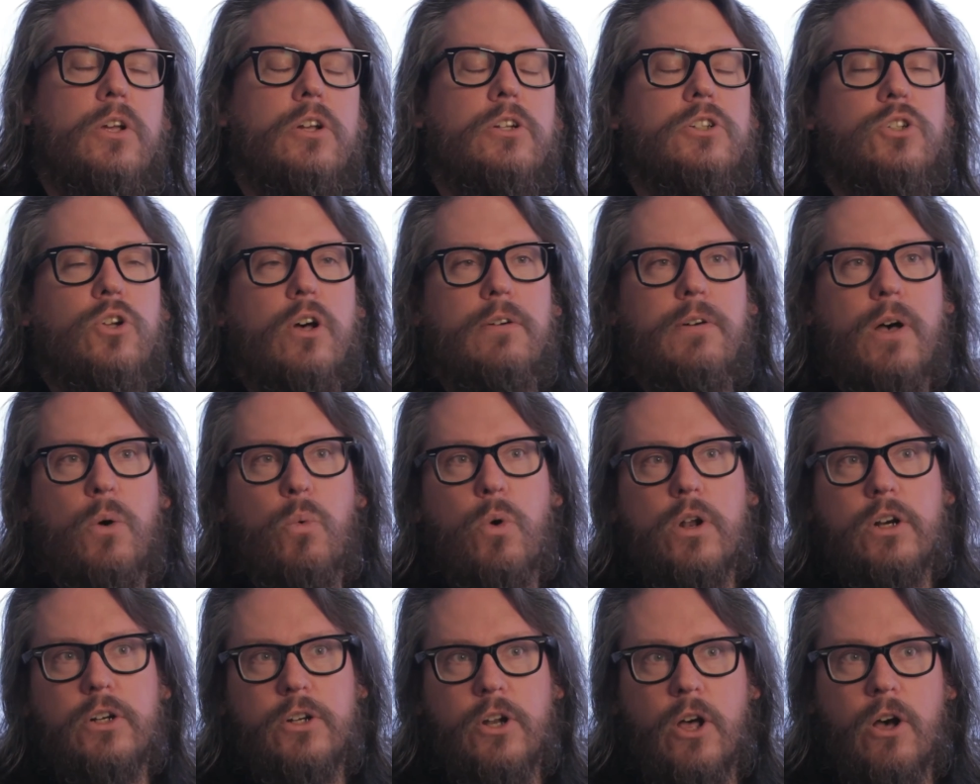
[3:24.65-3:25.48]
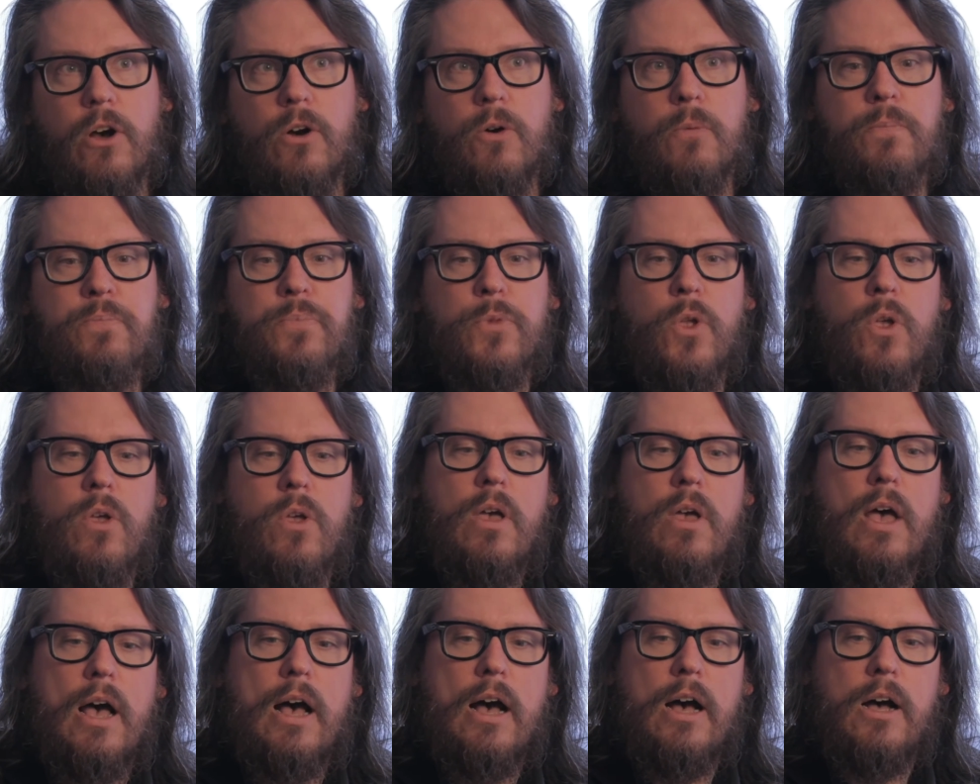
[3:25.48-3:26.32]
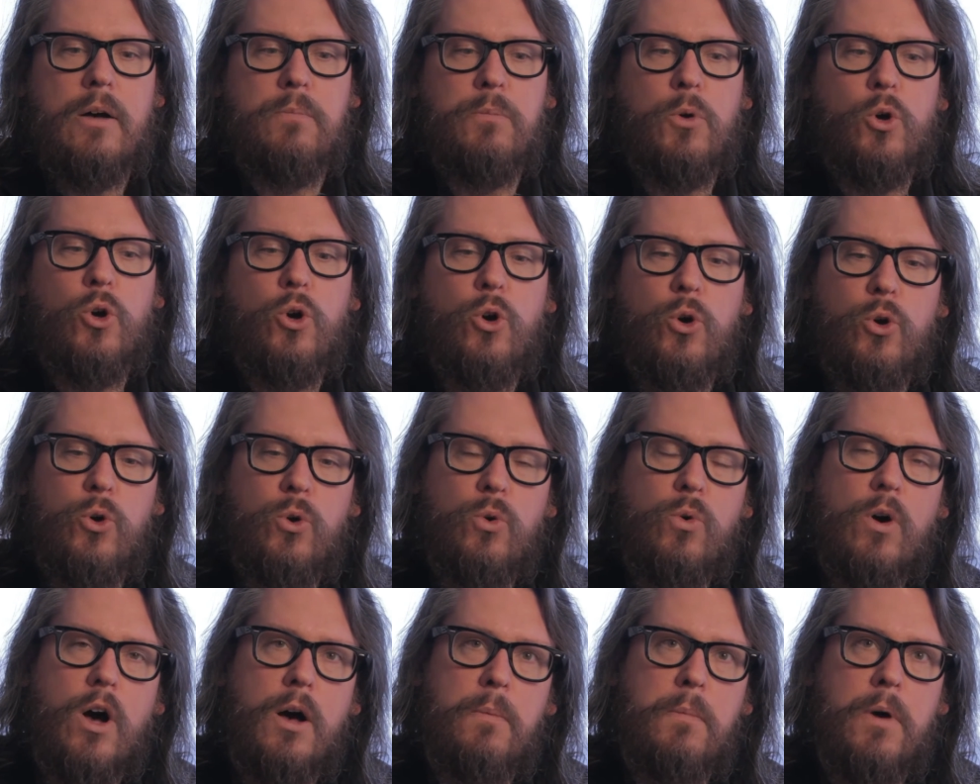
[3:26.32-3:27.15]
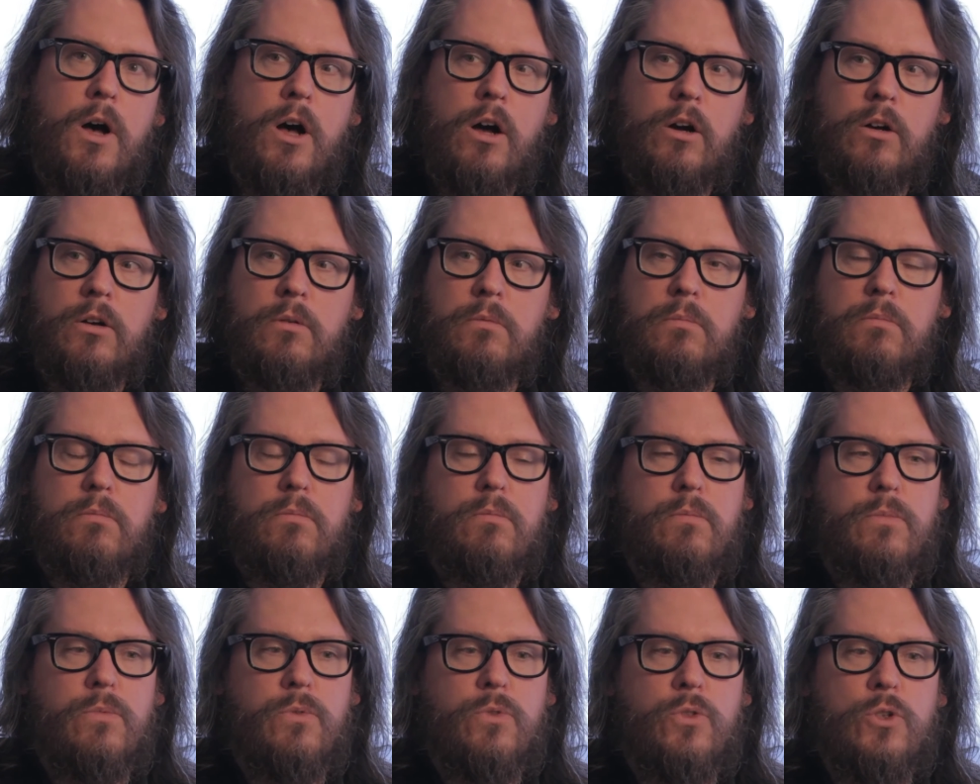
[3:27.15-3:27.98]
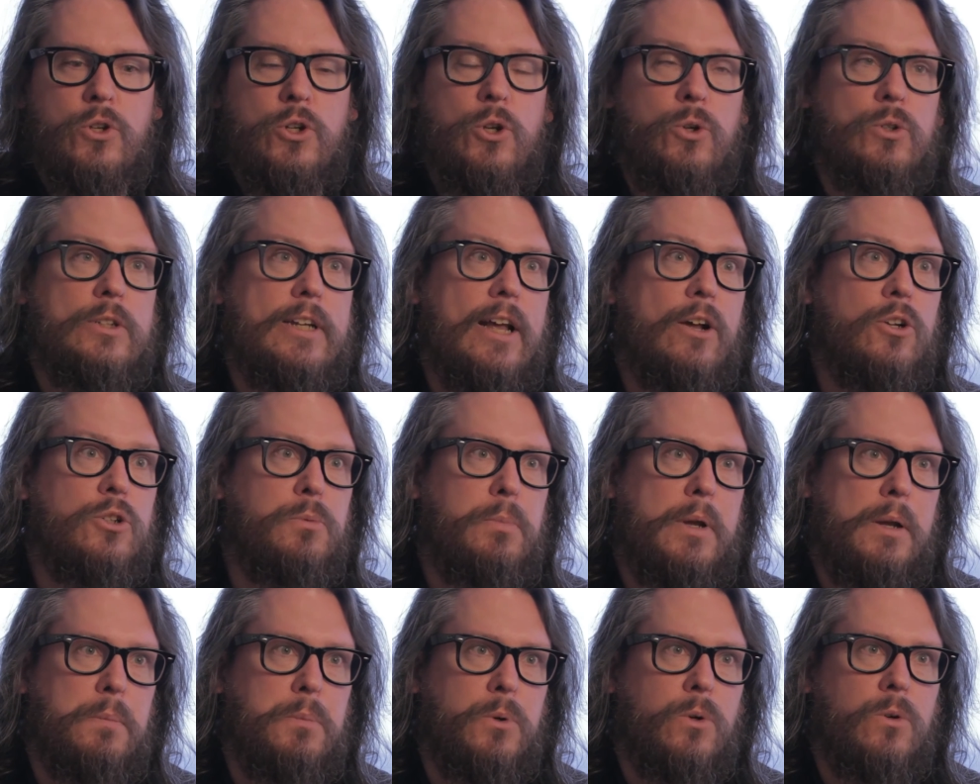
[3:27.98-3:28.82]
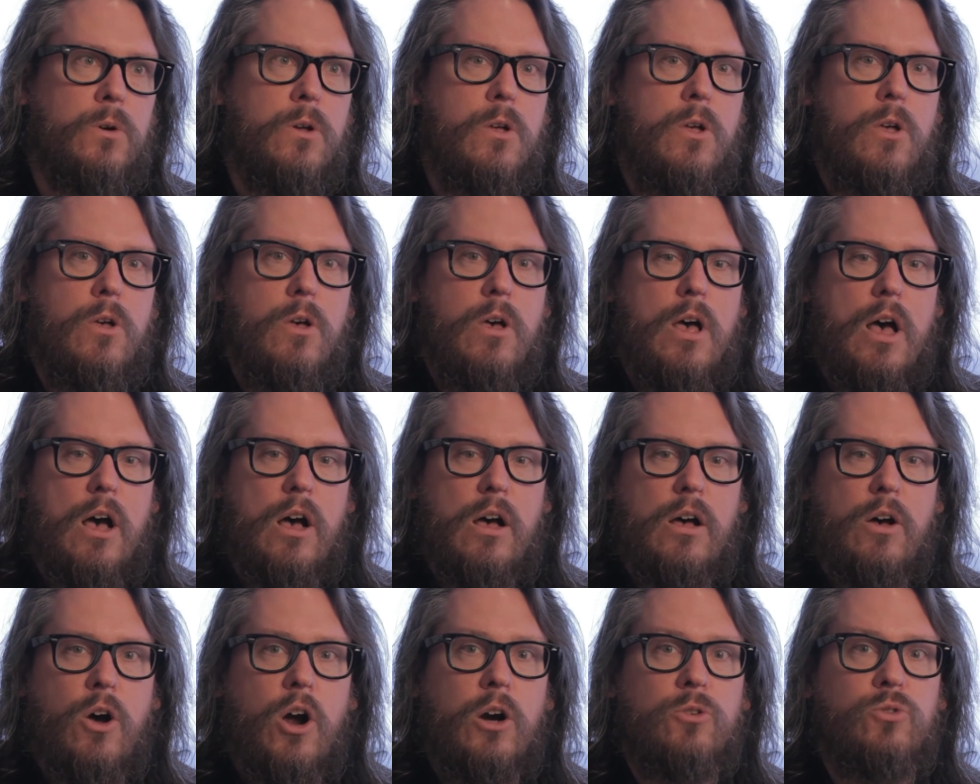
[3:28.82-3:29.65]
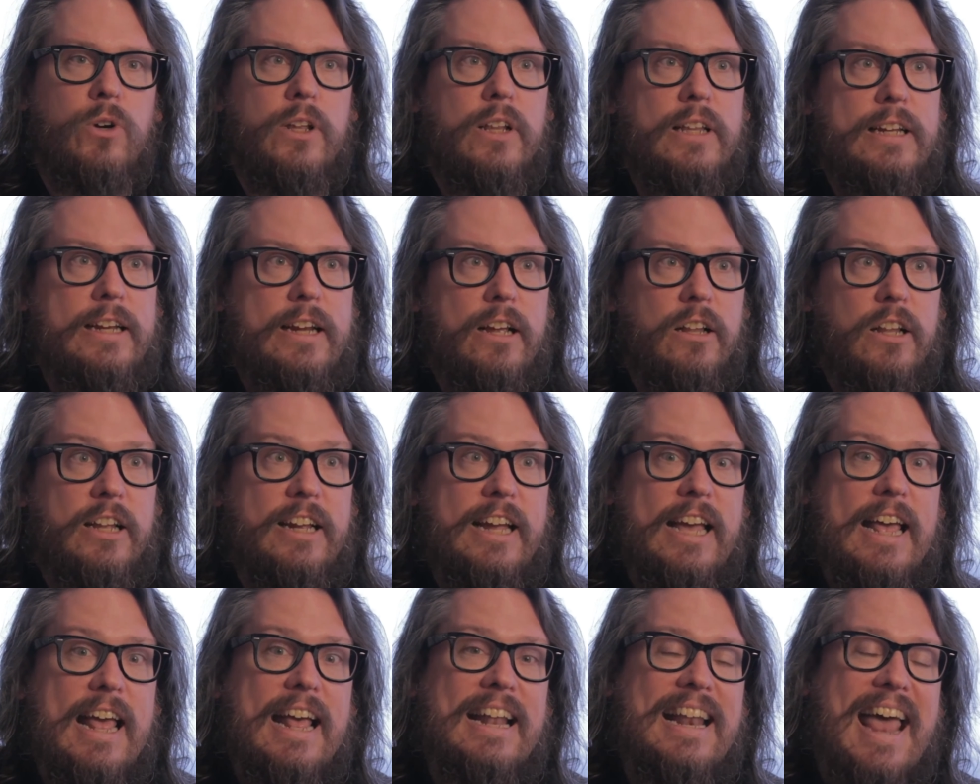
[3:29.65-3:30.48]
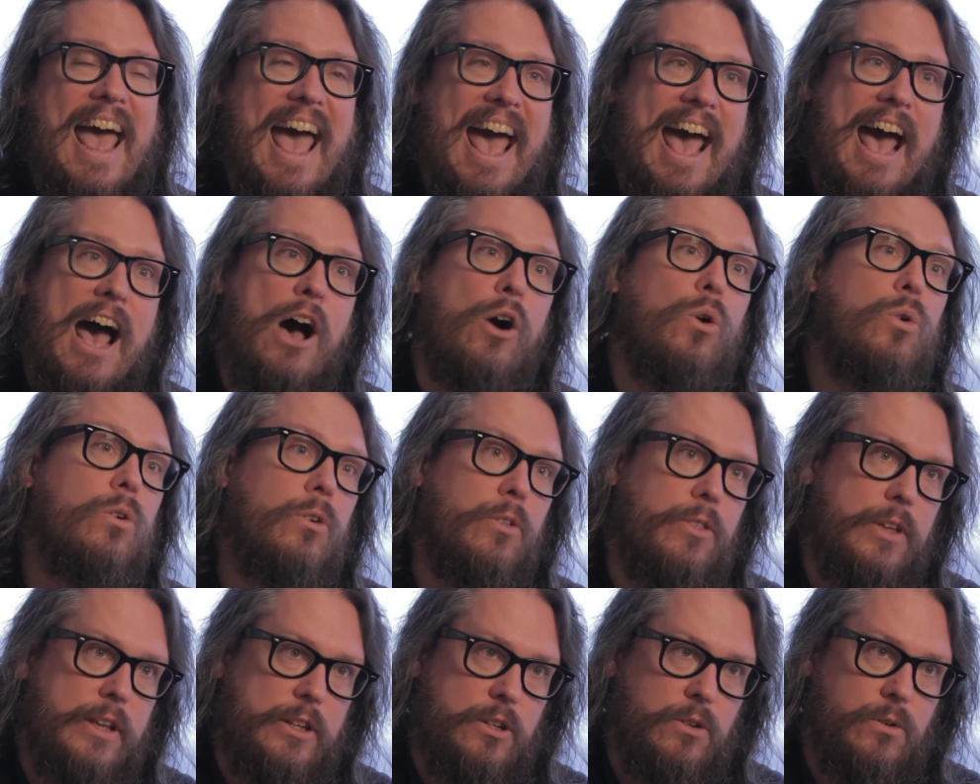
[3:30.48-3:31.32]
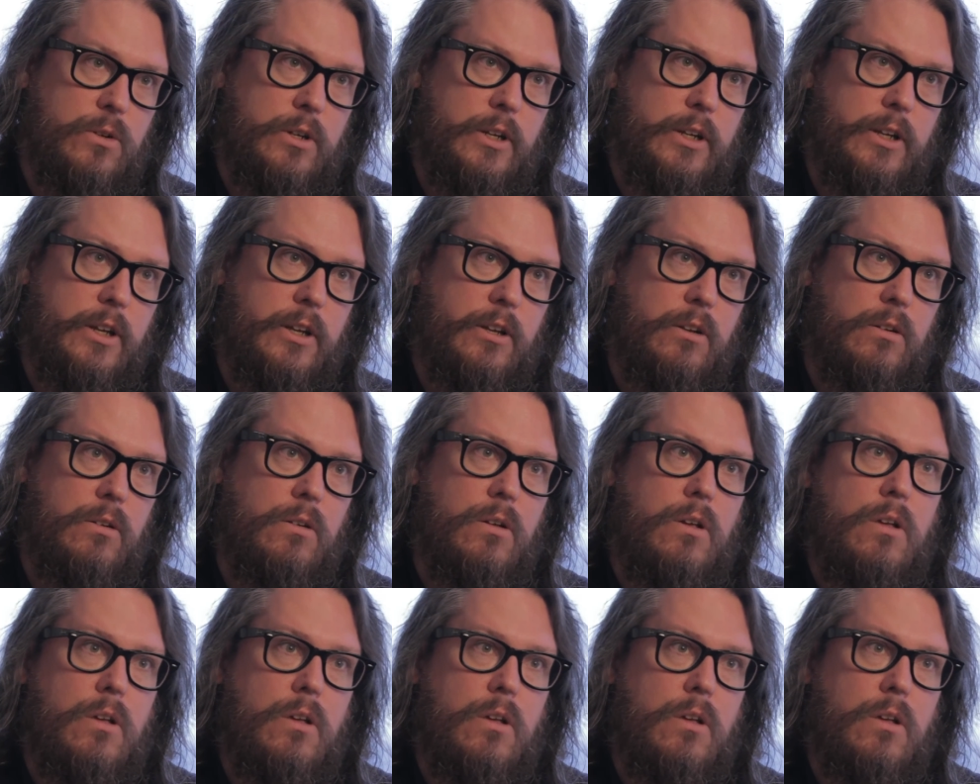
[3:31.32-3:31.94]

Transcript: So if I want to know um, who among the new salespeople uh, are really killing it and how are they doing it,